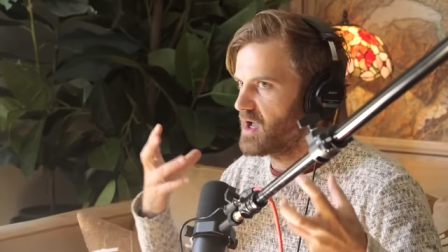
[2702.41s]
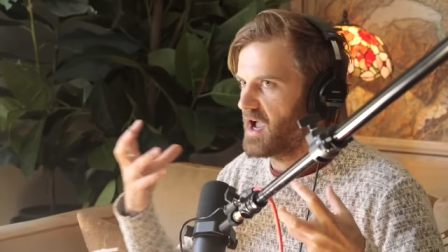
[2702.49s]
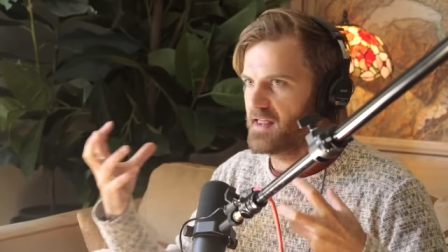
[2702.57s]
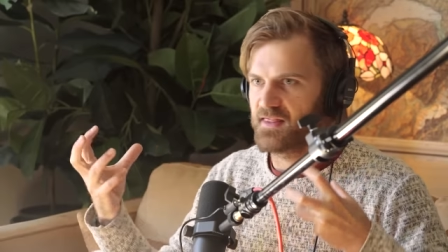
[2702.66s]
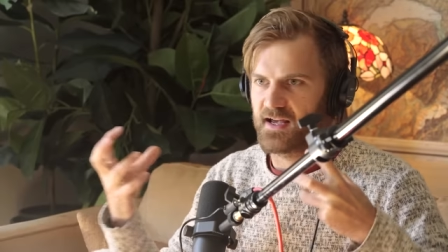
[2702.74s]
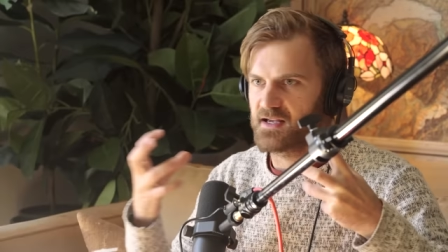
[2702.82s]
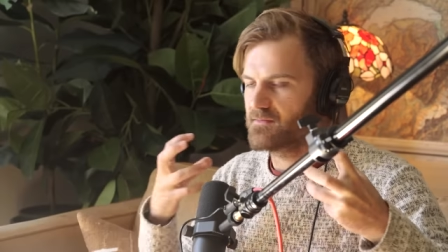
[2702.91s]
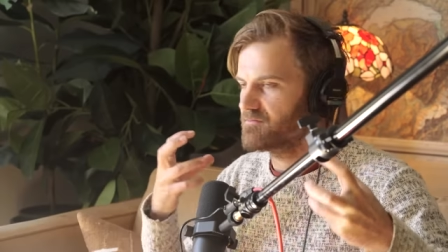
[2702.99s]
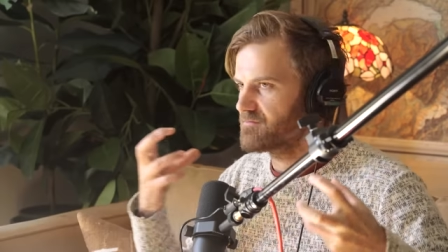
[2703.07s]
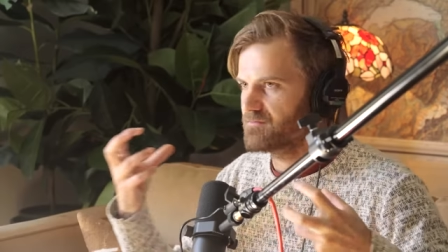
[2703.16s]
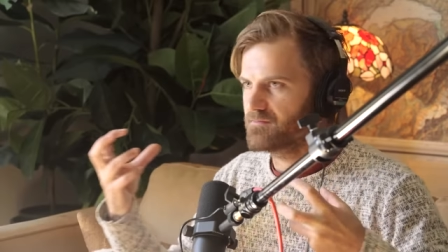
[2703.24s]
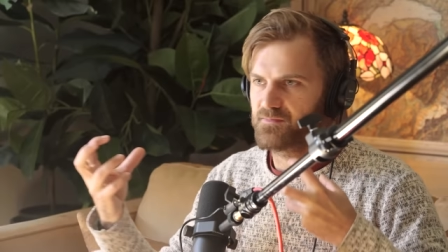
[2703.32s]
and like
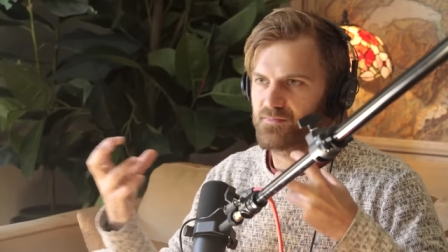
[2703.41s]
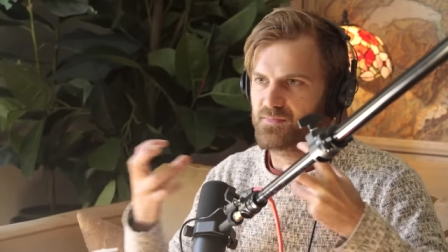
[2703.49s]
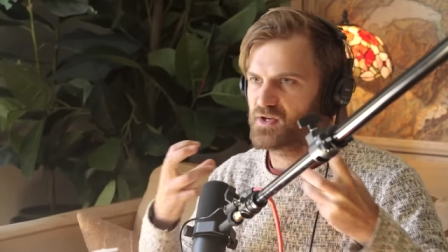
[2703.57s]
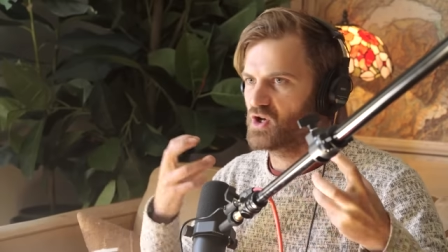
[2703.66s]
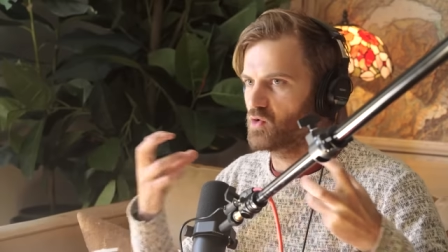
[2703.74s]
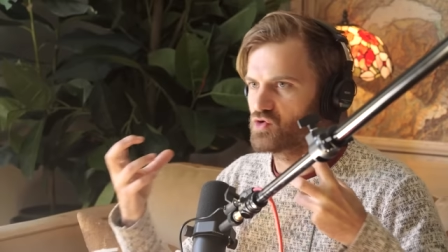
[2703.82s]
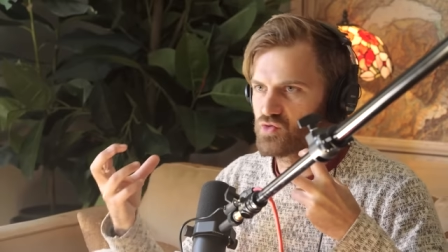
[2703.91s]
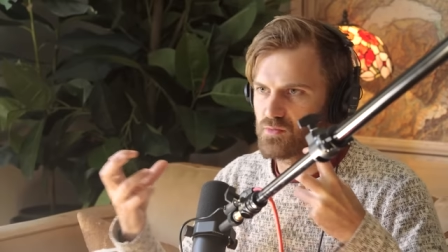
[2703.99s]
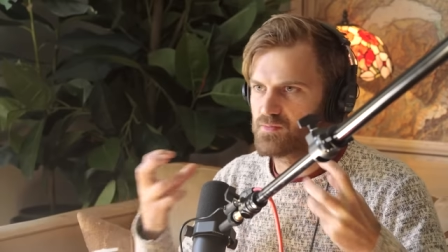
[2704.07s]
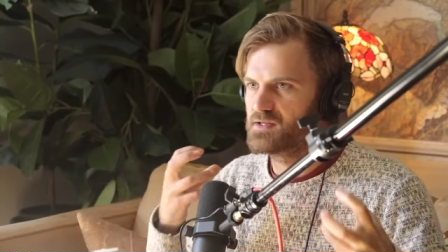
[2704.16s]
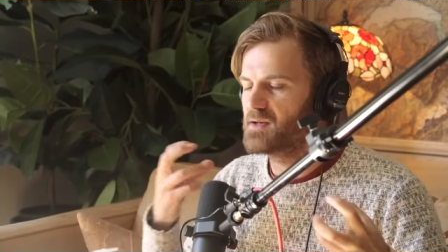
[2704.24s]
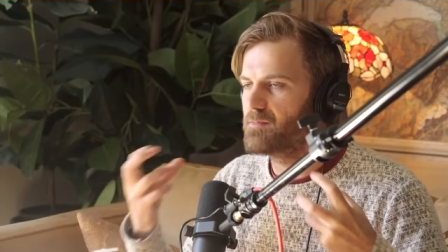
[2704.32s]
you know
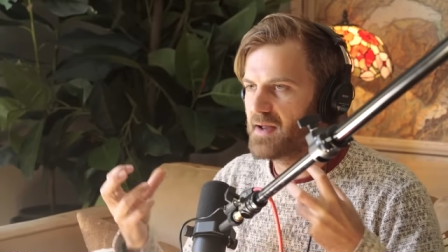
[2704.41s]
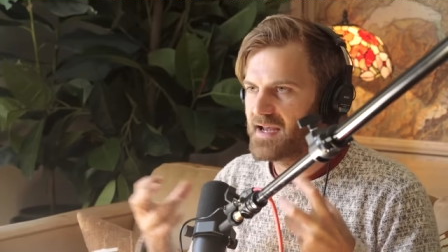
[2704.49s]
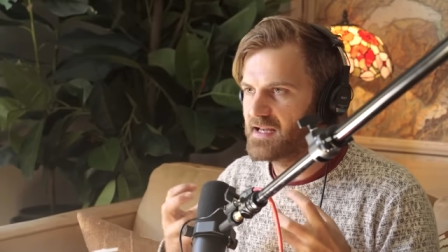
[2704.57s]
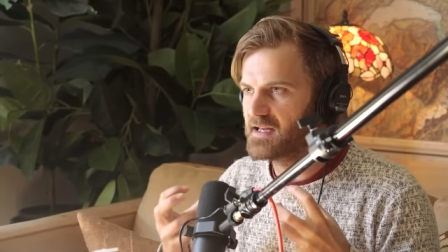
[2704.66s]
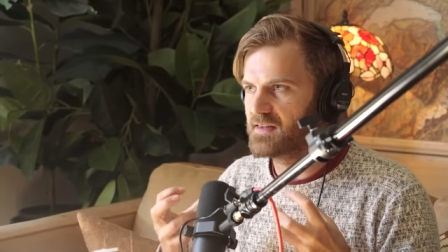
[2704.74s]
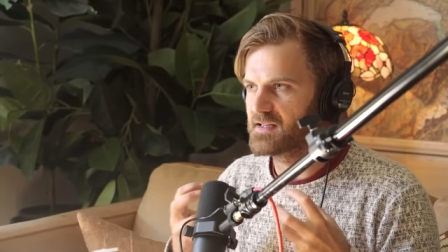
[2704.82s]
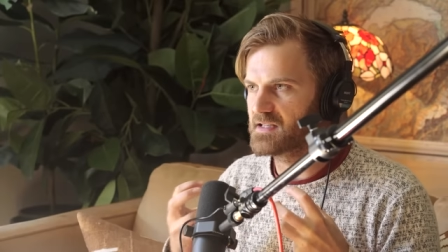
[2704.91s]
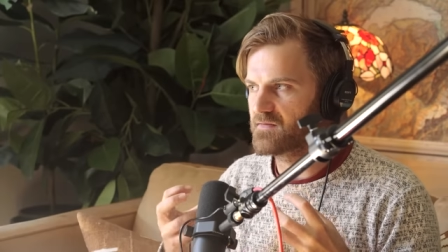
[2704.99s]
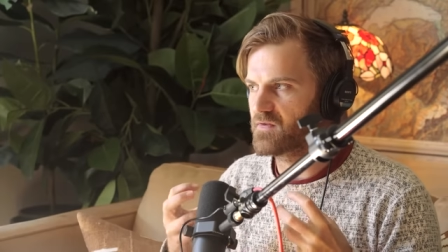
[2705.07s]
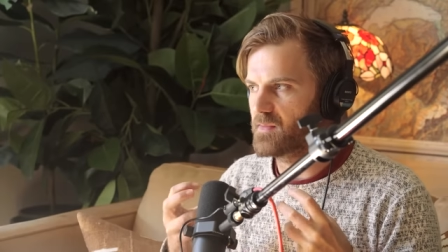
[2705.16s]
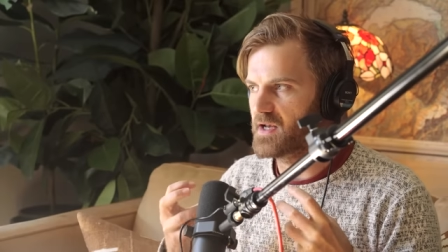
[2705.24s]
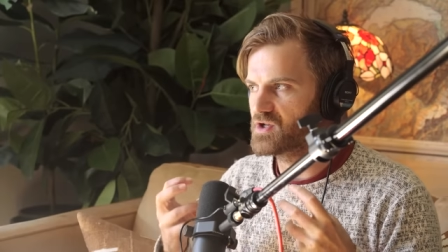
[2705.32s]
debating this
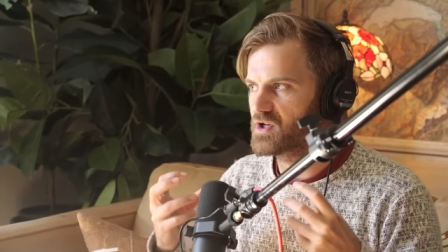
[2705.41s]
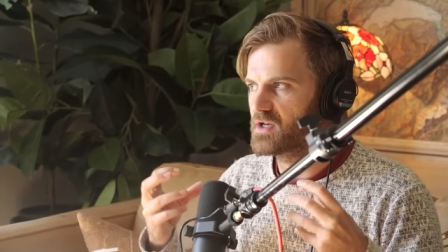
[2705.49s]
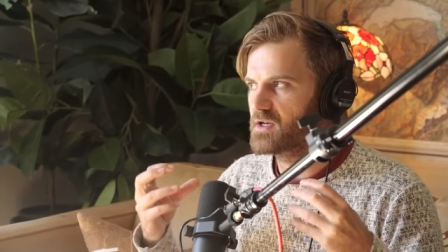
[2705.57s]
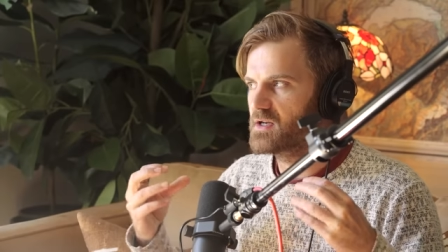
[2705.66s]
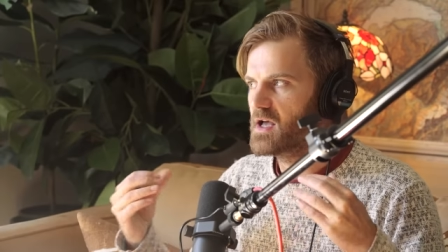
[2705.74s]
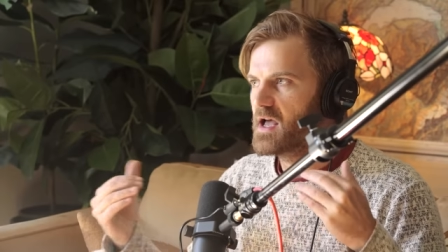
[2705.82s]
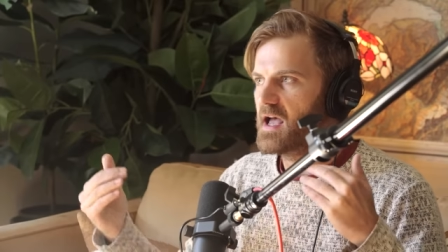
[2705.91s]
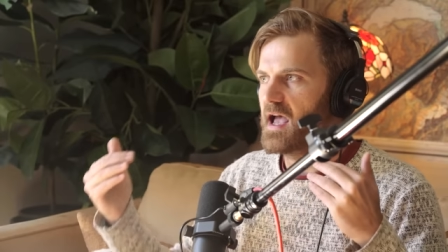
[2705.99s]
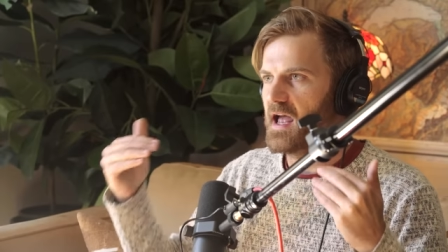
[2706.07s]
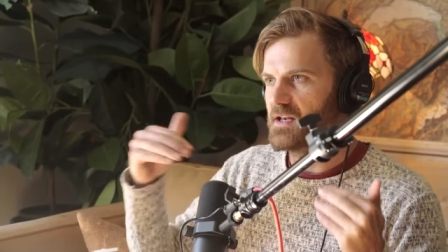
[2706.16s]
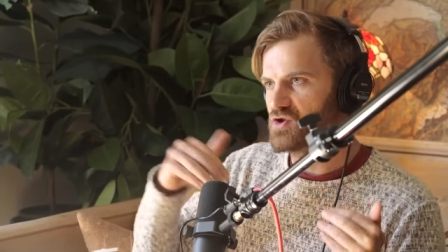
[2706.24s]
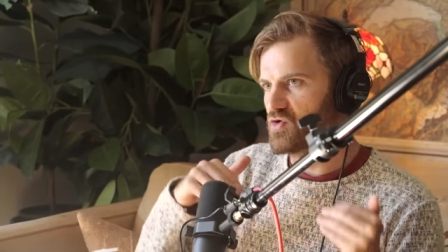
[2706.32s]
information
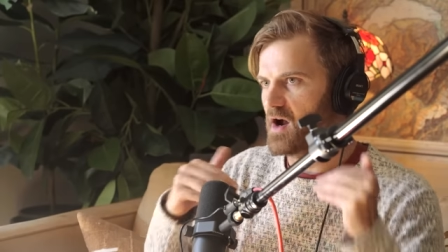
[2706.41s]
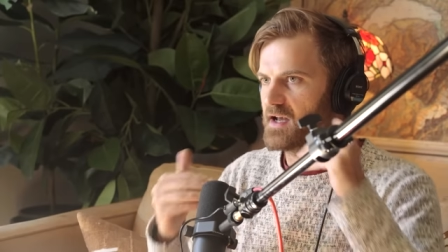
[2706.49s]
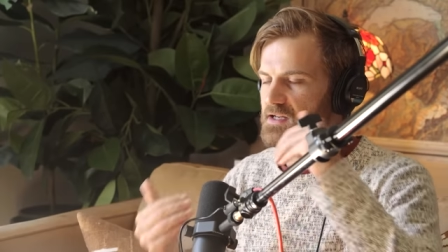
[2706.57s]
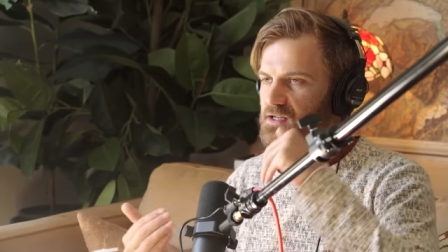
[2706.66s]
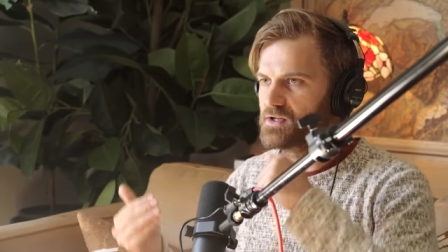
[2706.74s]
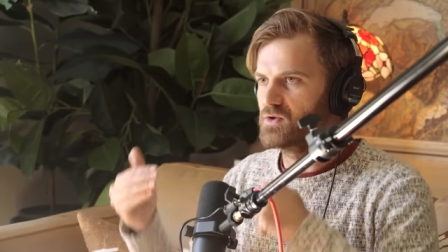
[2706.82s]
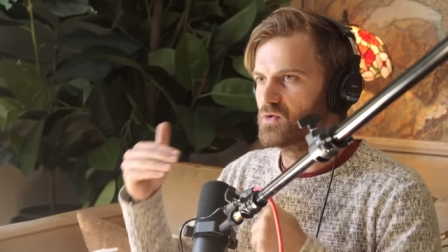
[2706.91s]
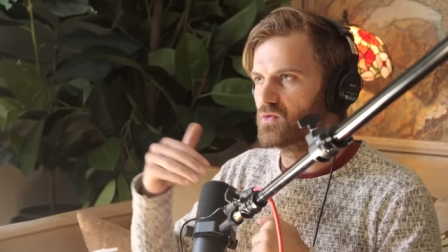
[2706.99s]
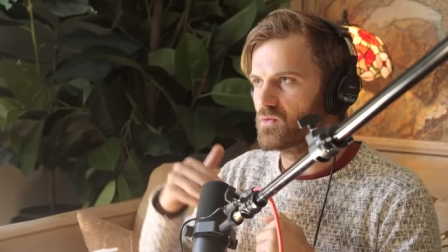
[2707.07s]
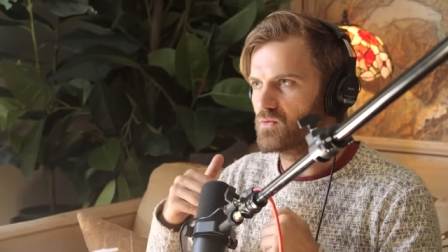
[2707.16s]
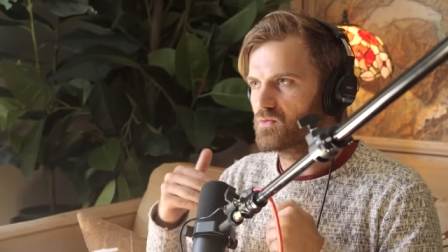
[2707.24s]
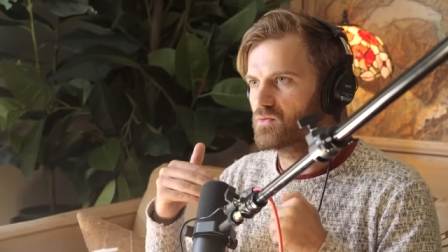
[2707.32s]
and trying
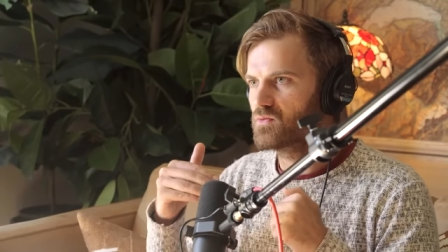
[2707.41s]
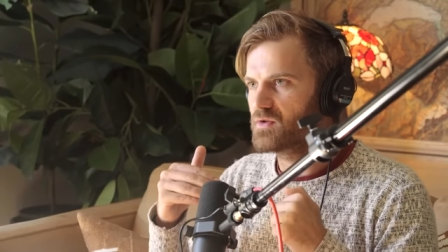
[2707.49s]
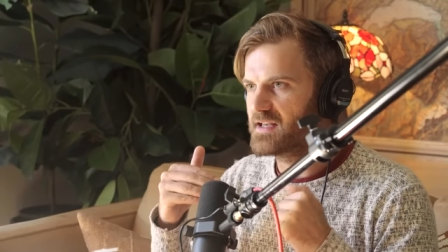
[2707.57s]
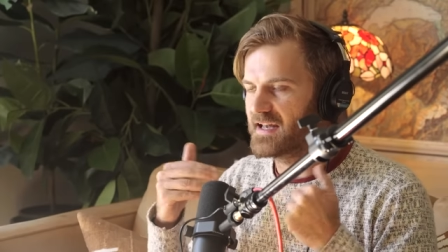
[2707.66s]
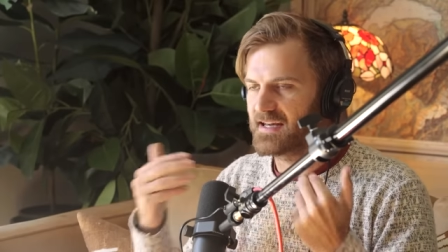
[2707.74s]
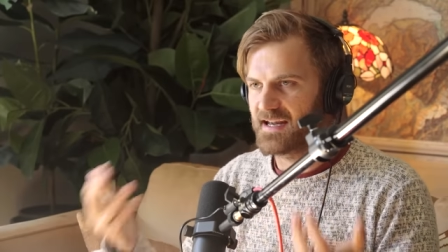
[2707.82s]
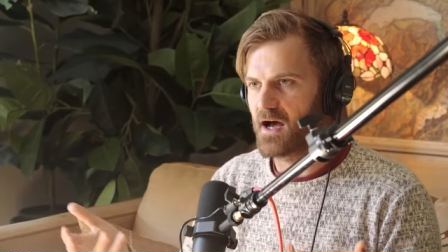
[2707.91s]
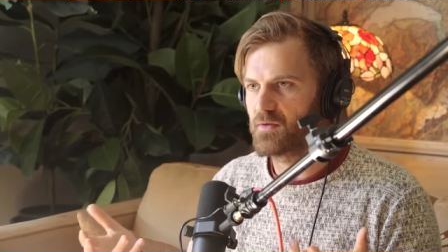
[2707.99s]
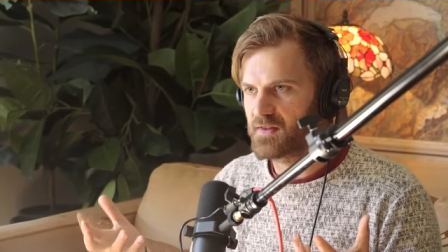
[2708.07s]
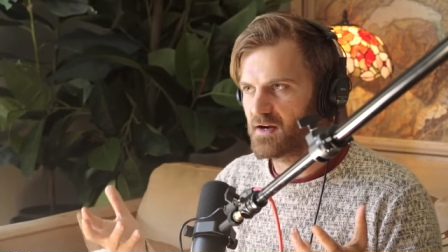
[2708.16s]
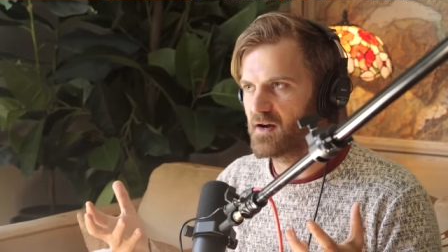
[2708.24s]
to get it out there.